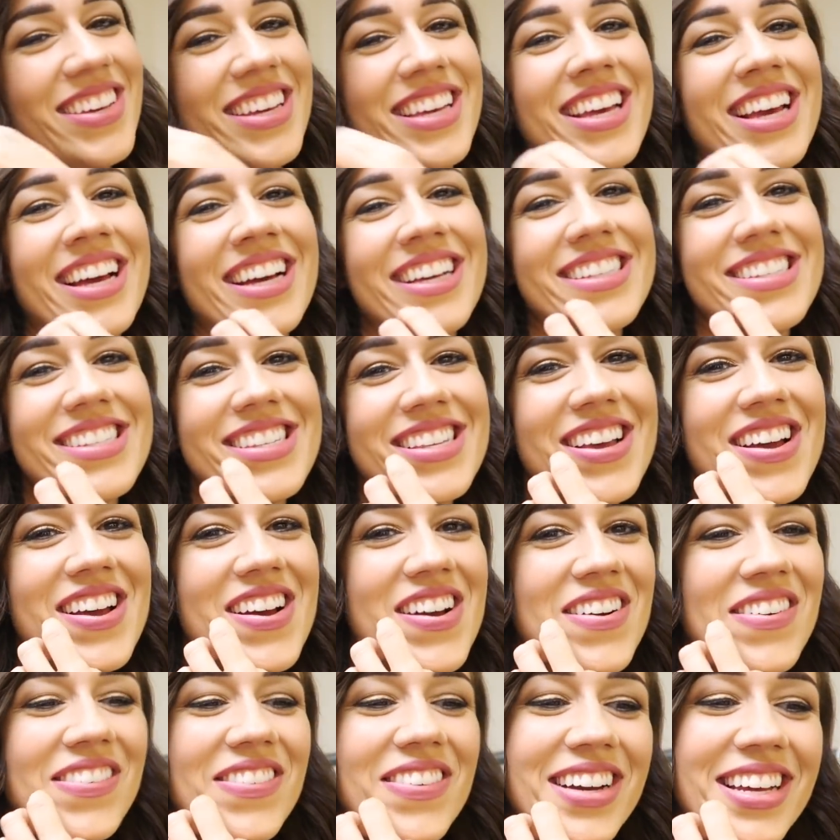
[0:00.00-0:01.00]
Because
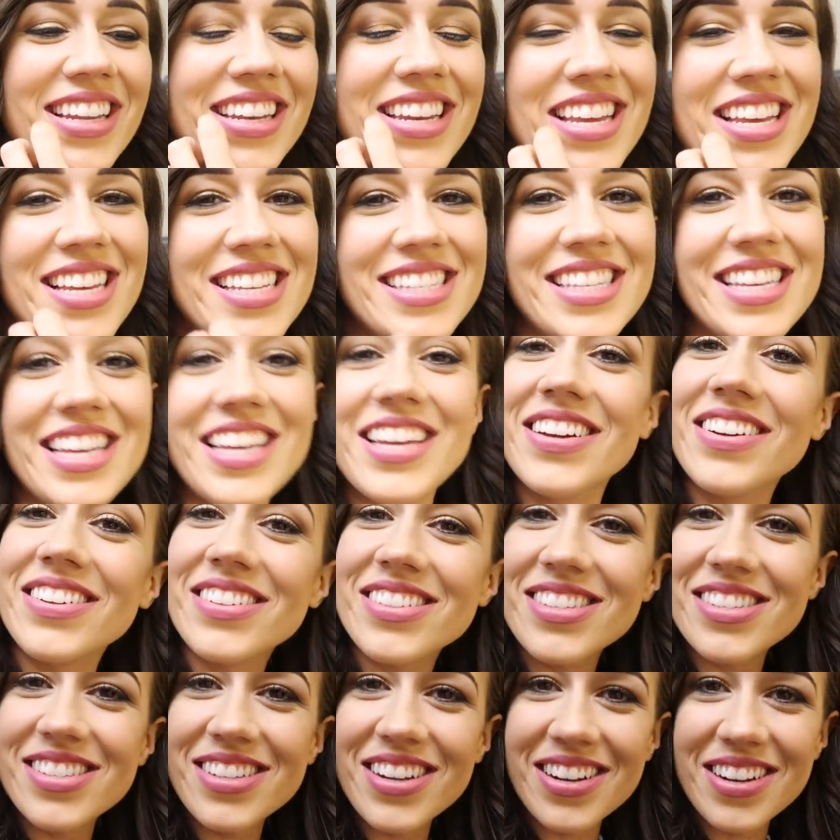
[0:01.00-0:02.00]
when his
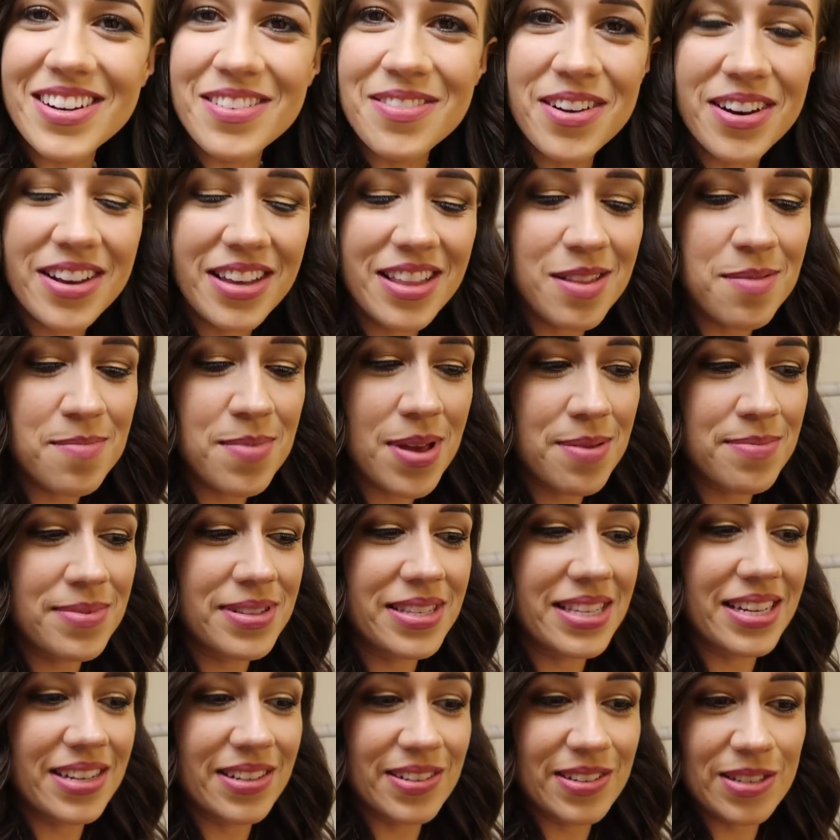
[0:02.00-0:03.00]
ears started working, the
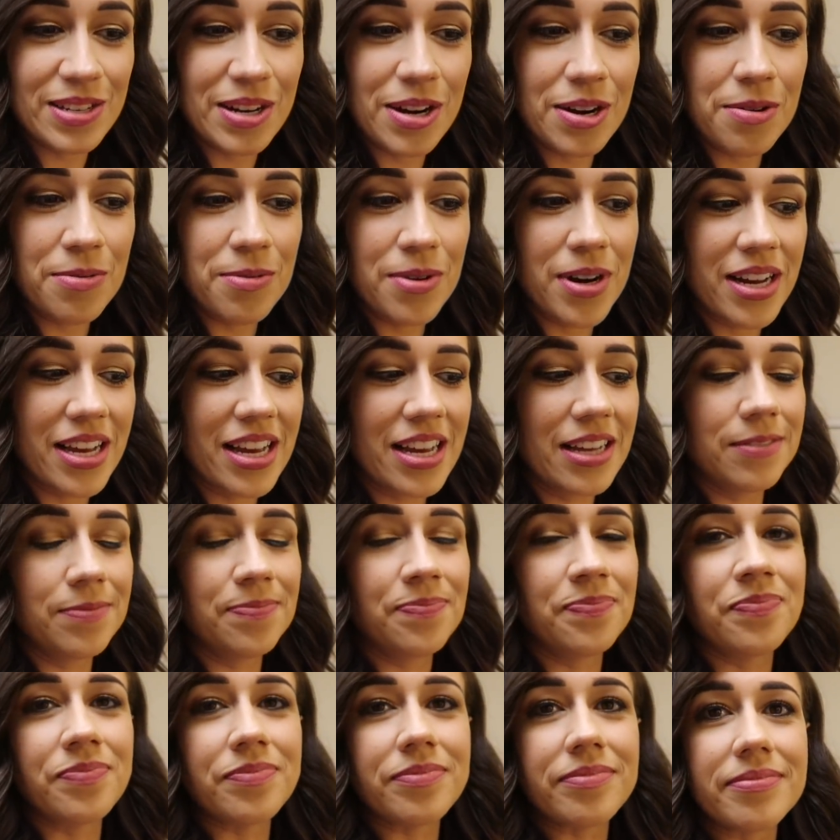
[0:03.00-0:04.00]
baby's ears started
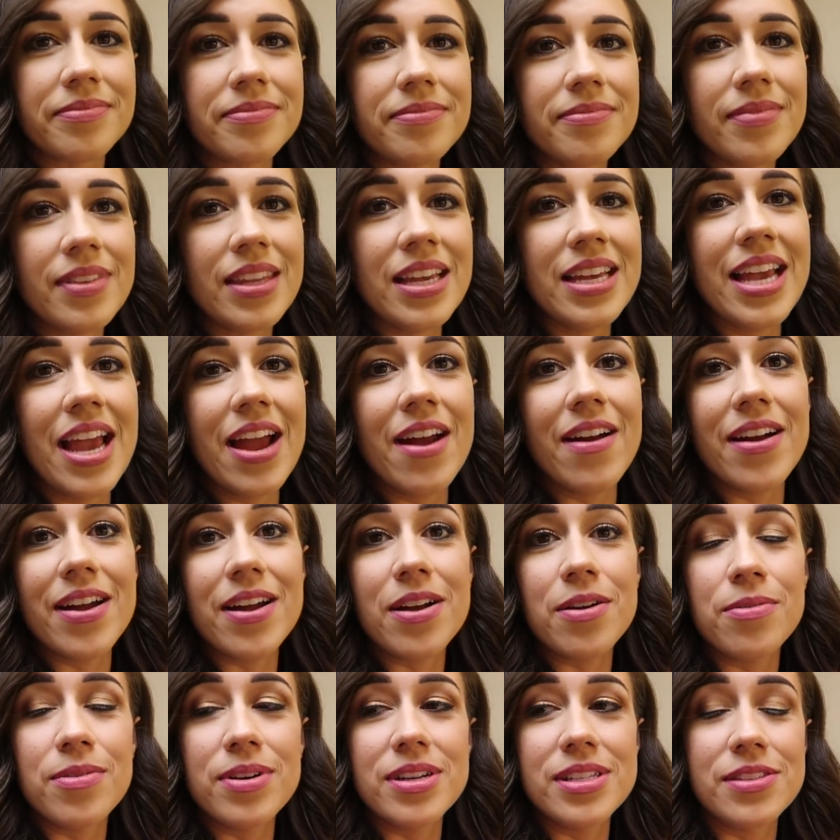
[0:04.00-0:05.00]
working,
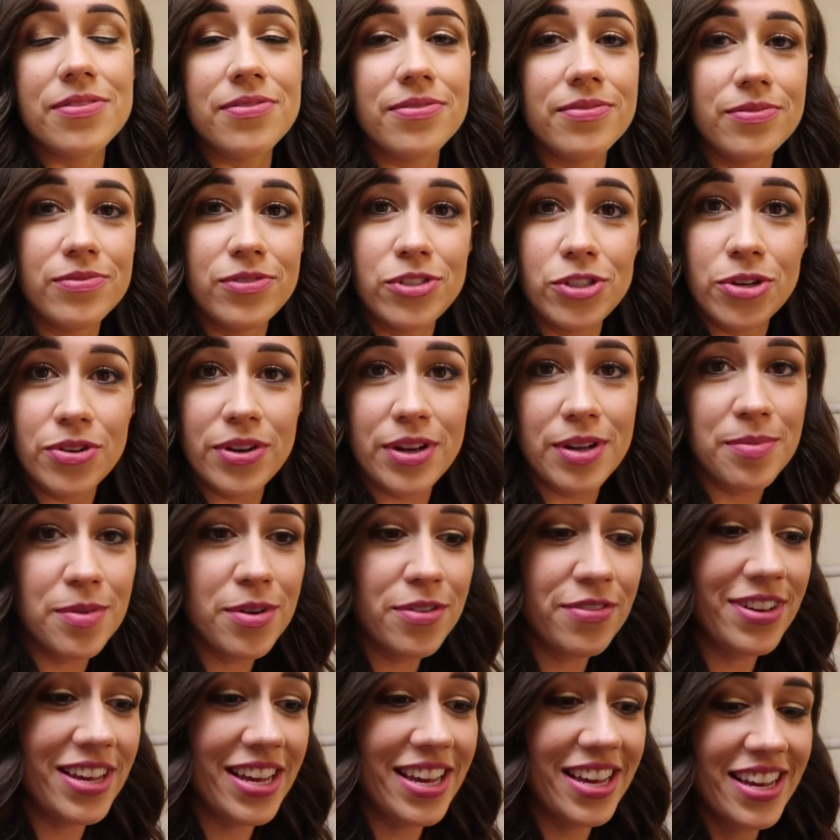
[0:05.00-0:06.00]
Eric was shooting a
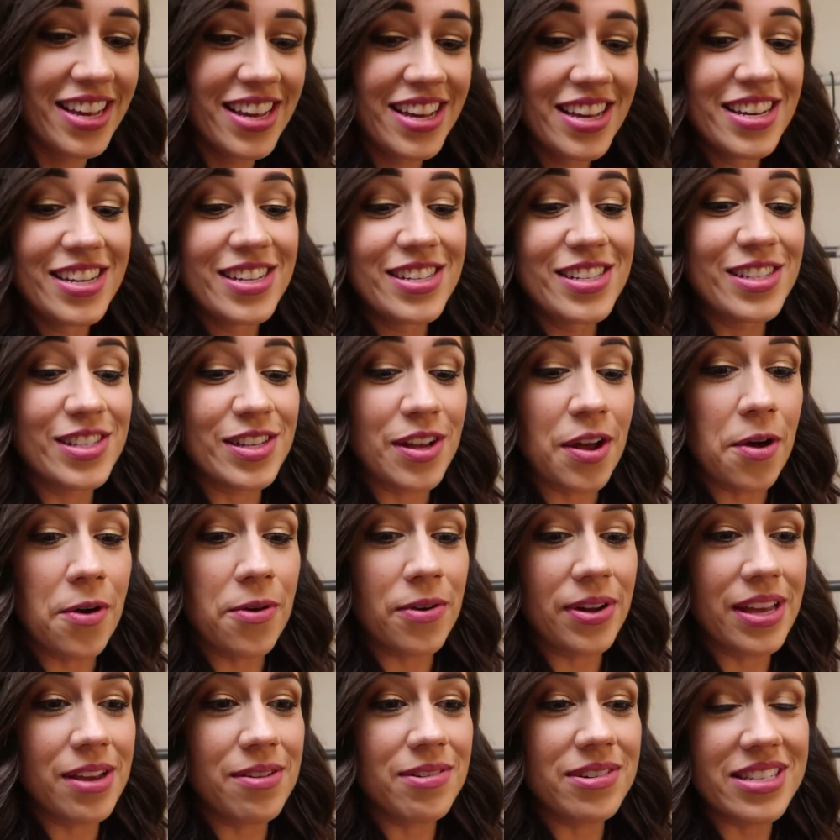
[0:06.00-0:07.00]
movie,
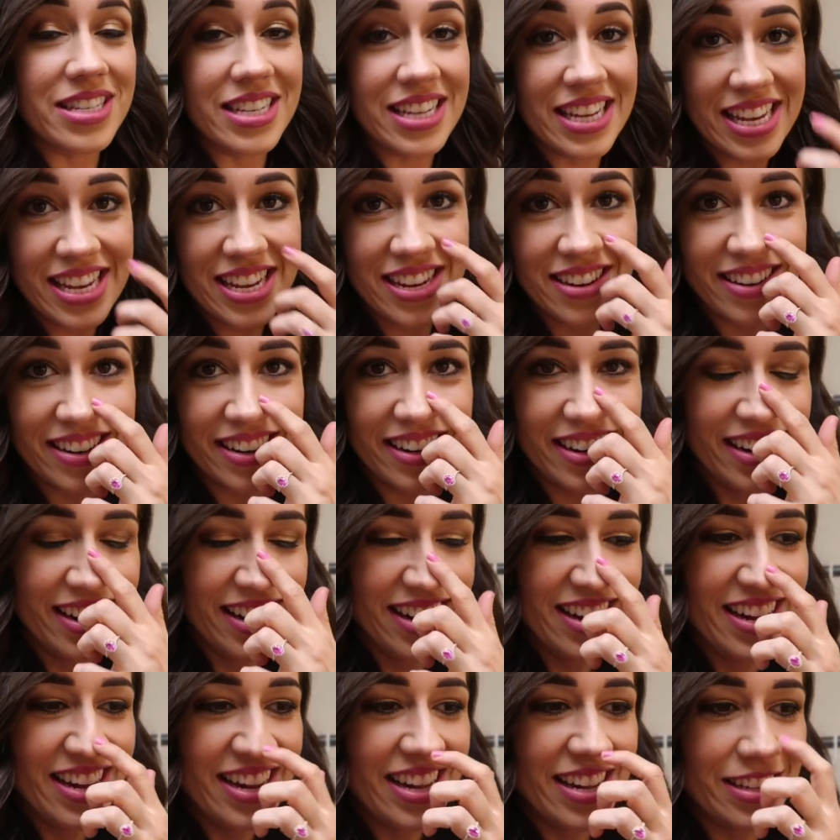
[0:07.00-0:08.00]
so he wasn't here,
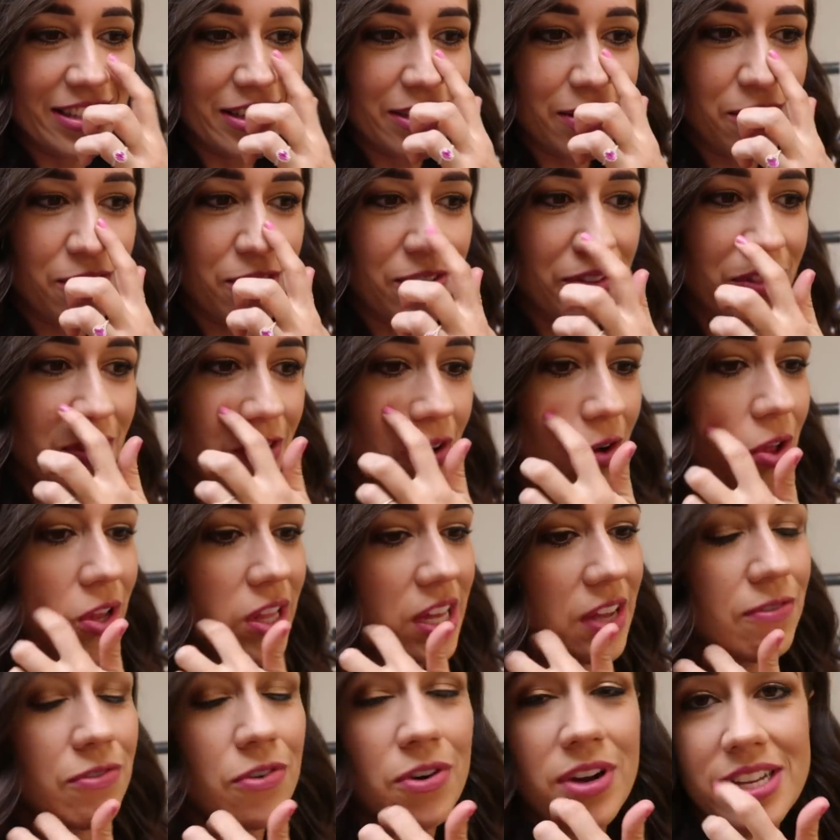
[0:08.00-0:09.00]
and so the
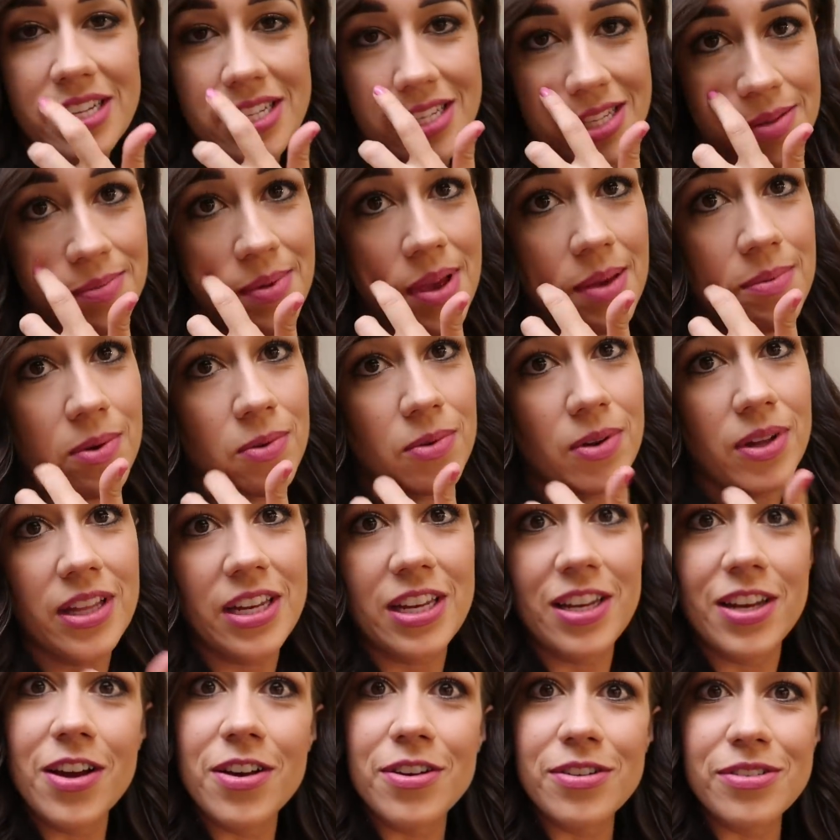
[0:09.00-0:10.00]
only voice the baby
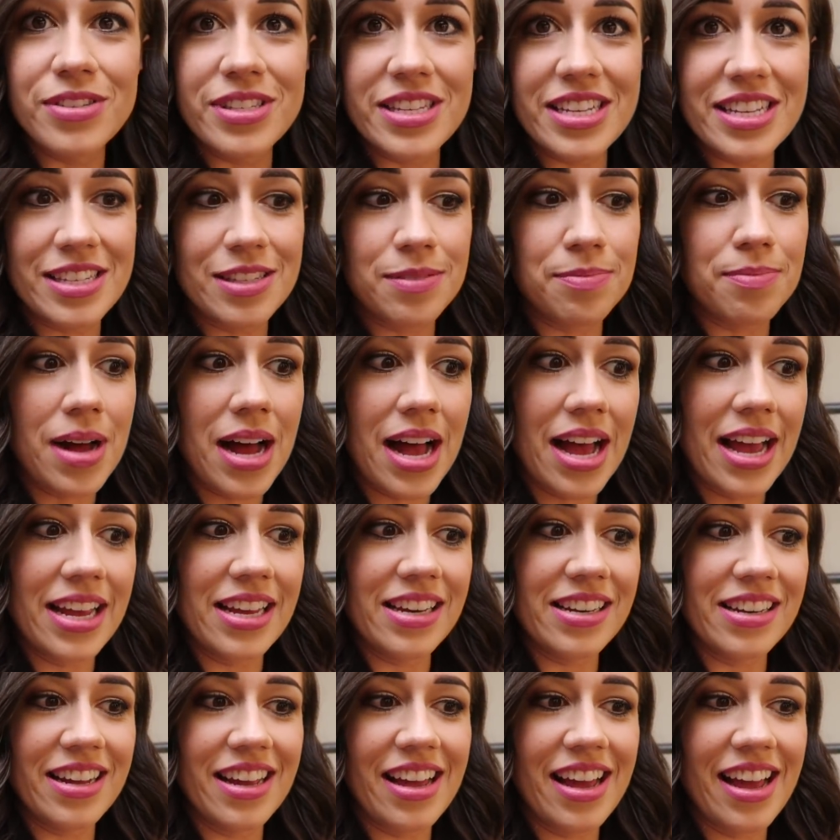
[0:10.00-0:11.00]
really knows is
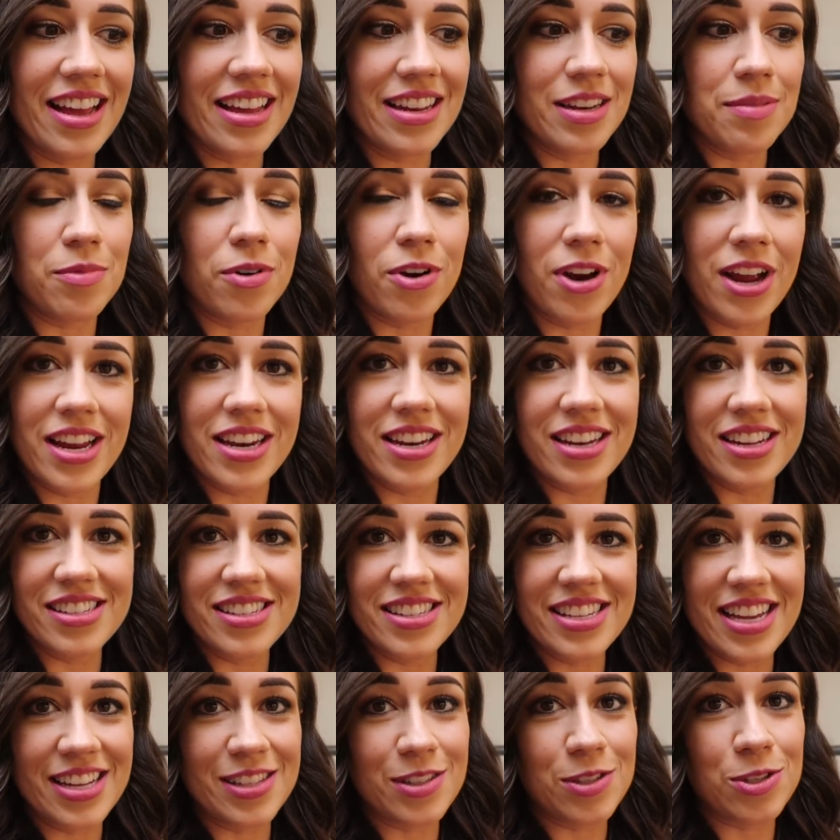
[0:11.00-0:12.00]
mine and
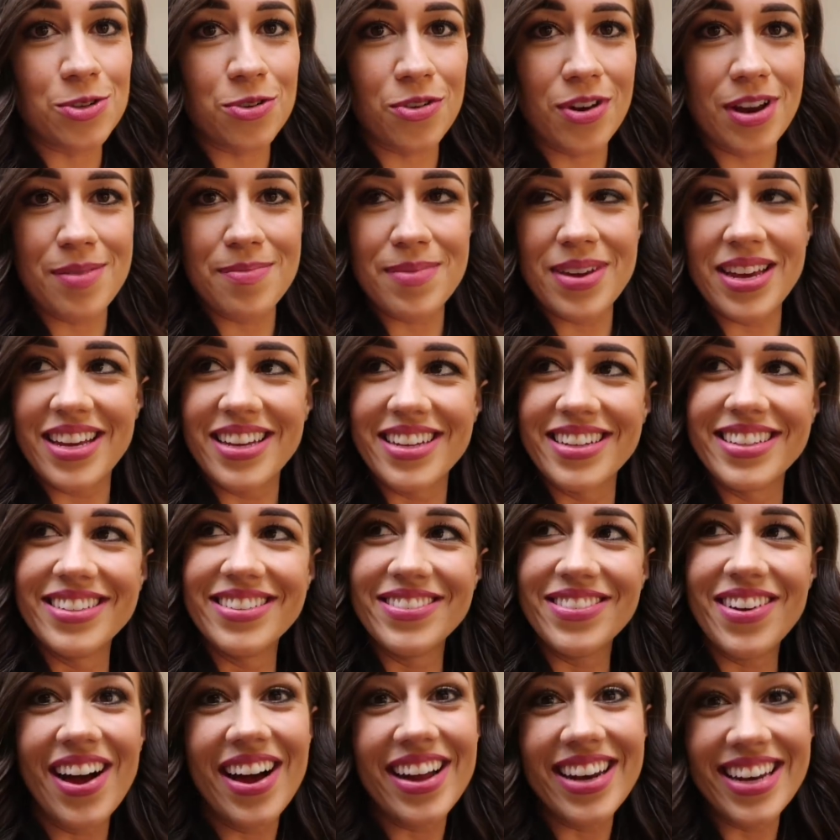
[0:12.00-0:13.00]
Miranda's and
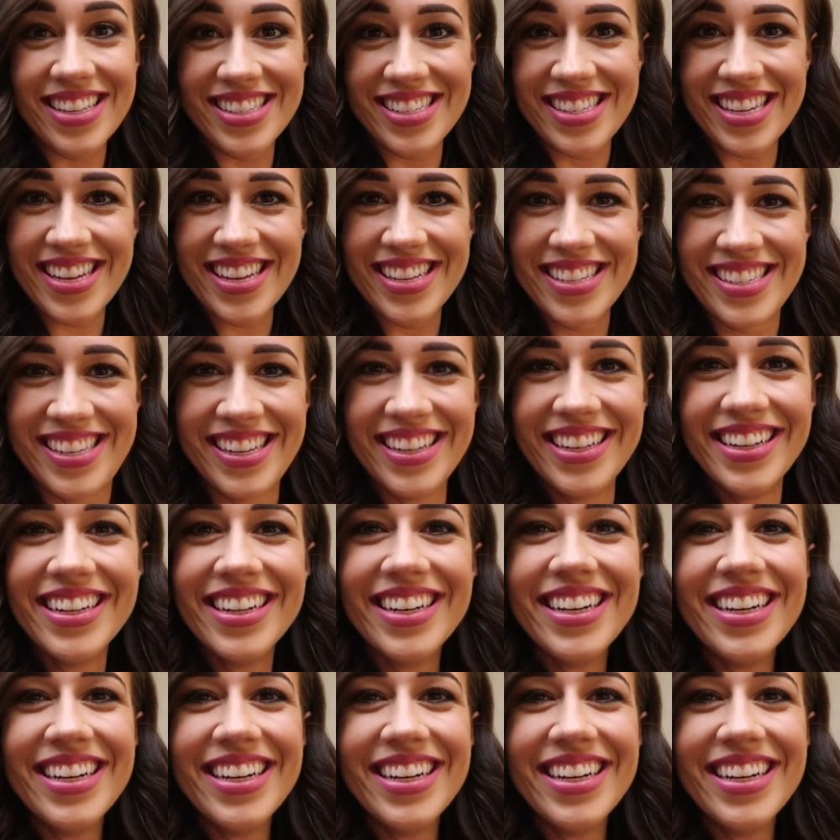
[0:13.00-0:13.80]
screaming audiences.